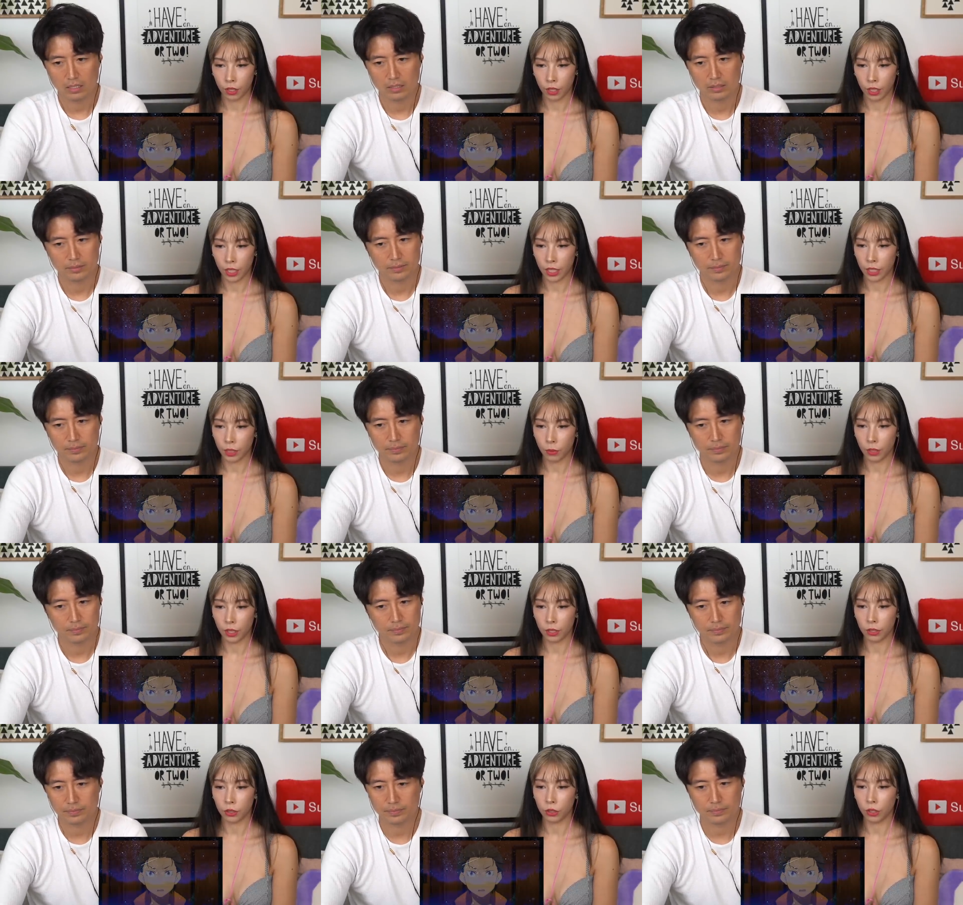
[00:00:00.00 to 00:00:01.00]
Speaker 1: He doesn't want to
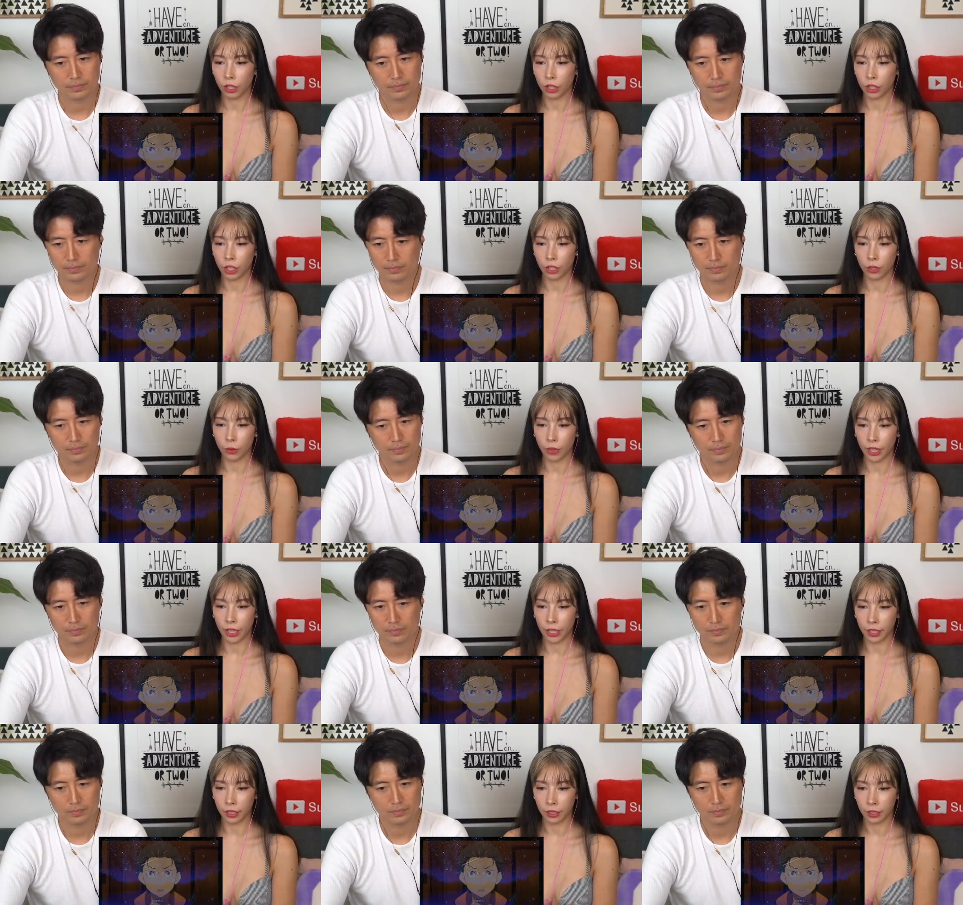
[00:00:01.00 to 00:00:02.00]
lose Crusch all the way.
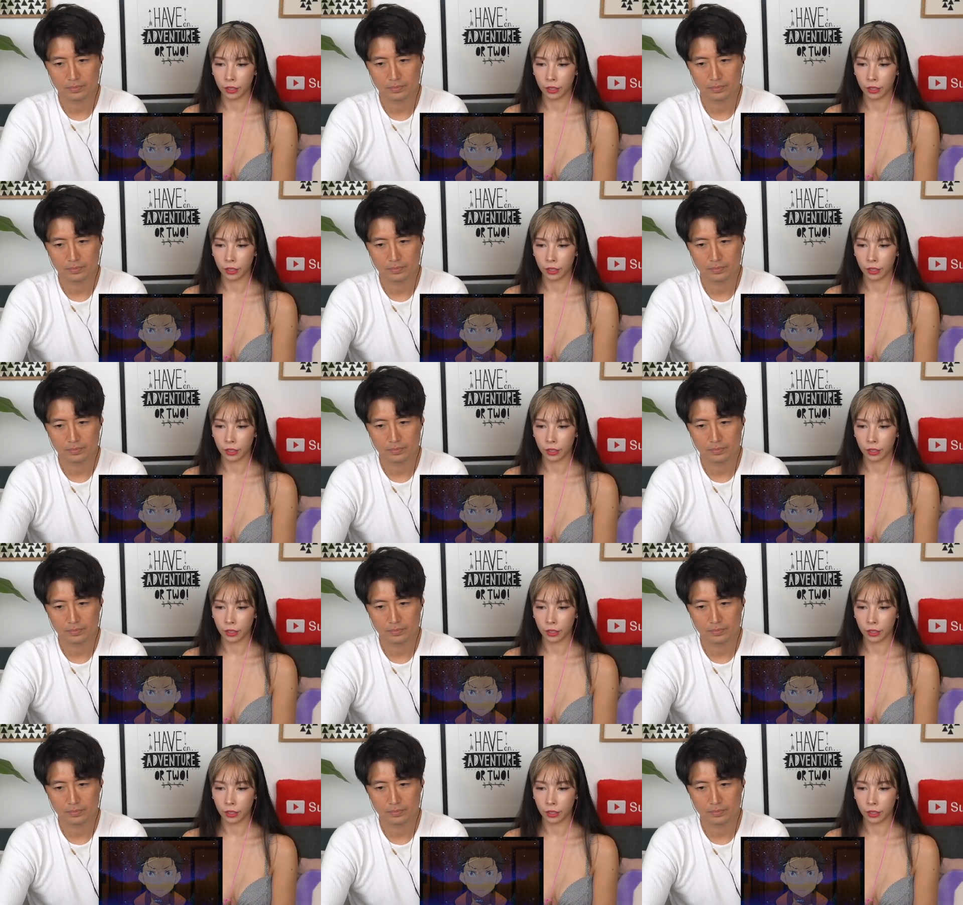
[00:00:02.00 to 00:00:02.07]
